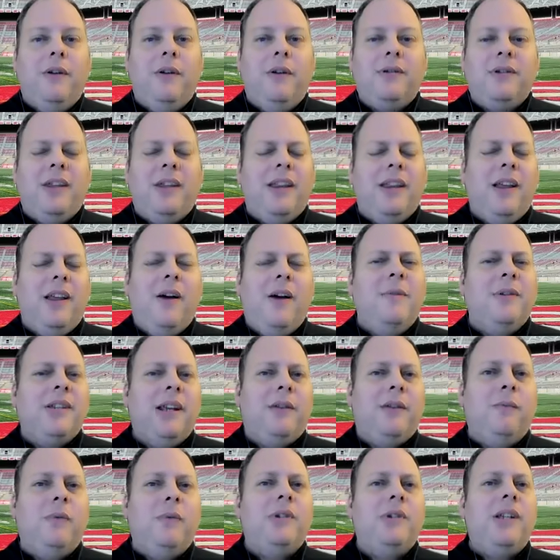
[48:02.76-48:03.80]
it was almost
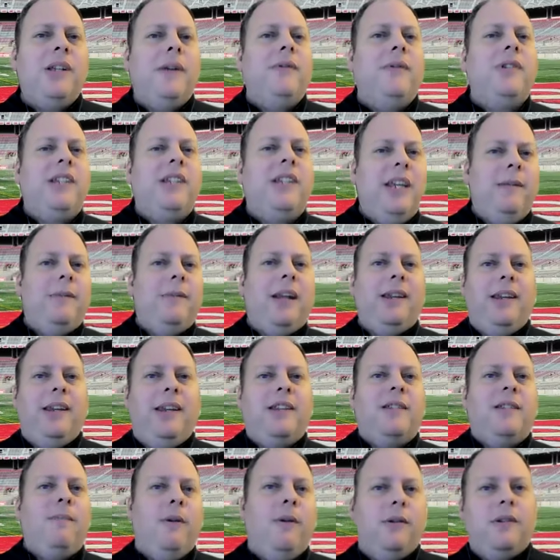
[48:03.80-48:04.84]
like whichever team got the
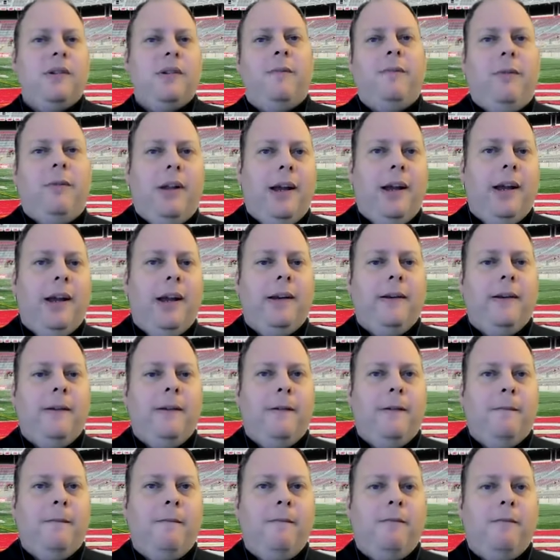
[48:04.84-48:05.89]
explosive play
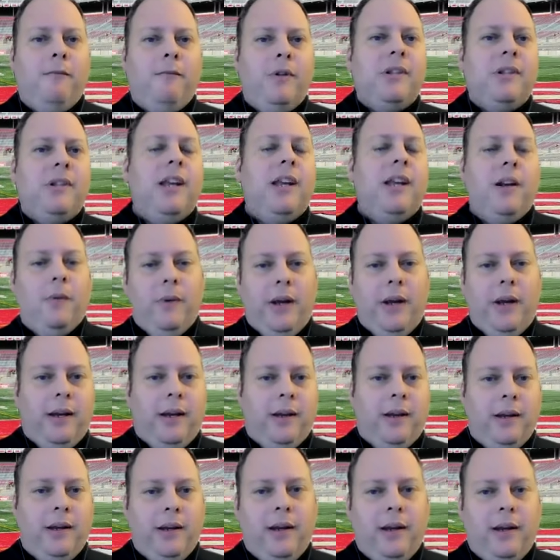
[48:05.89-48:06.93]
was going to
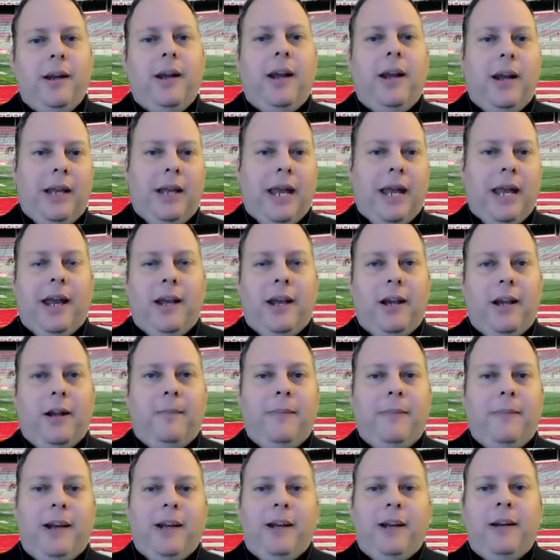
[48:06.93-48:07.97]
win. And that ended
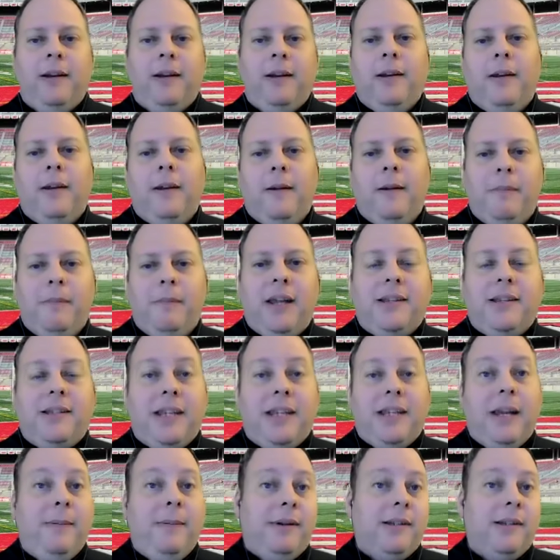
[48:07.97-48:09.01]
up being Penn
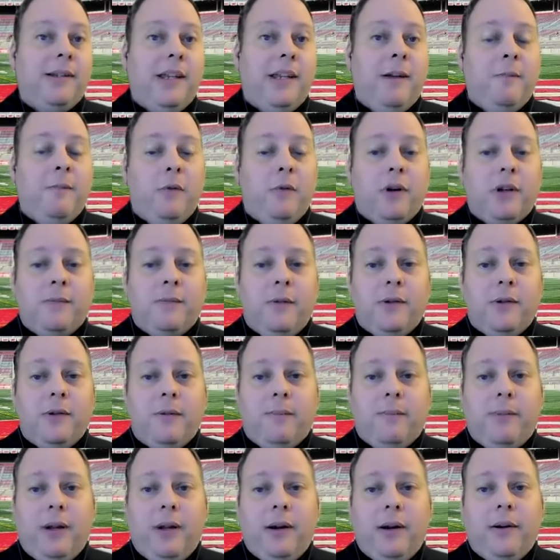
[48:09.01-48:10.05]
State because they have more
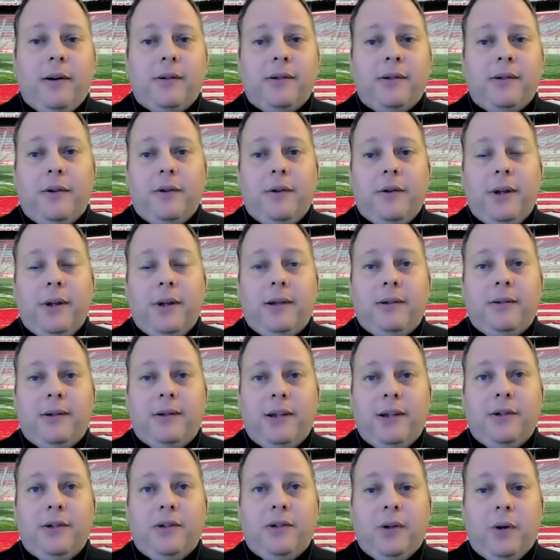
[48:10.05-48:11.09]
explosive players, although they
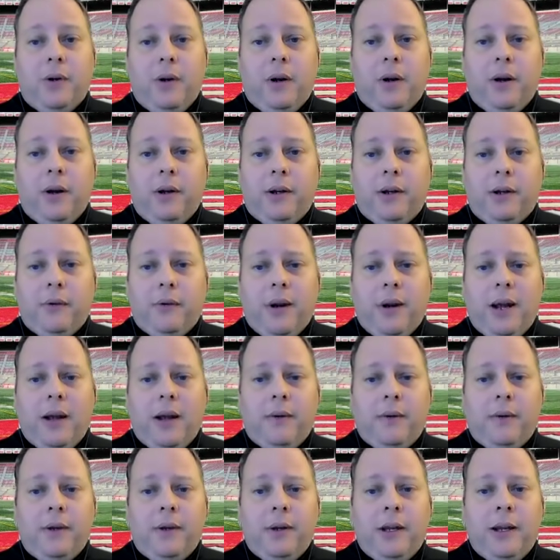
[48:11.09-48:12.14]
didn't show it on the
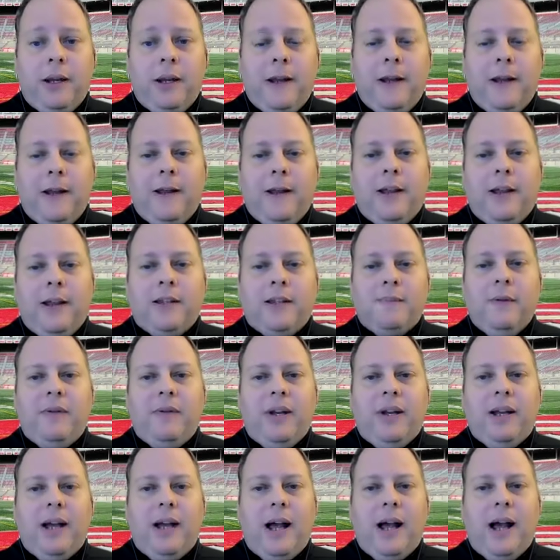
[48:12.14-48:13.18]
ground. Let's move
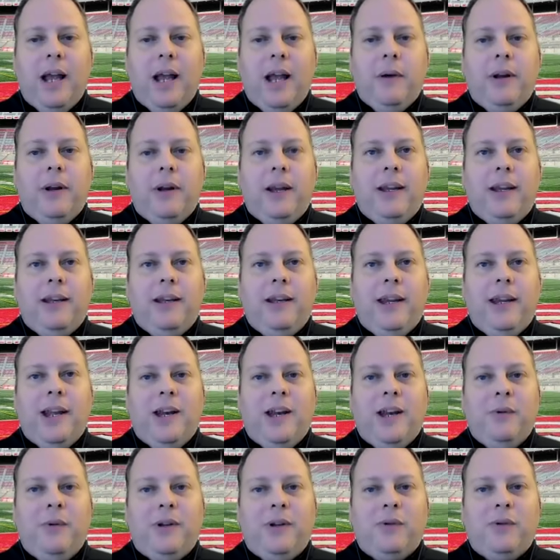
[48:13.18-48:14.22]
to Iowa,
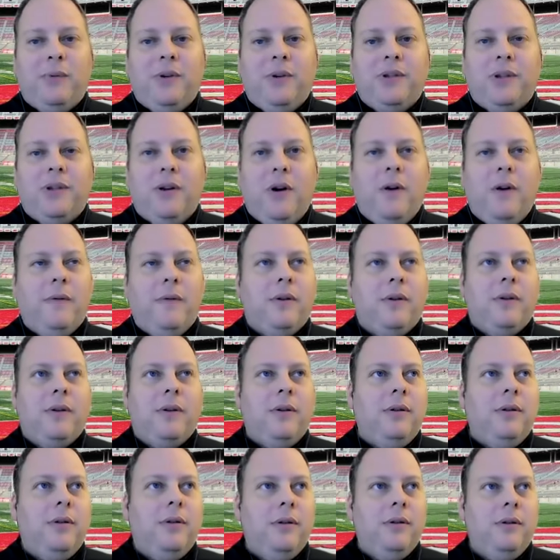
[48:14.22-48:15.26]
Indiana, which was
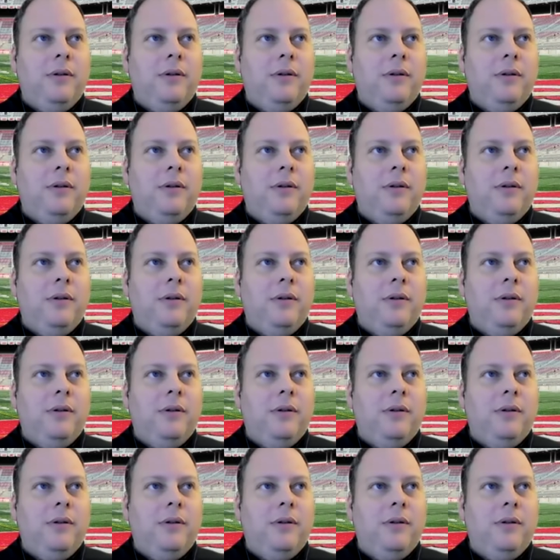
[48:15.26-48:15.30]
over.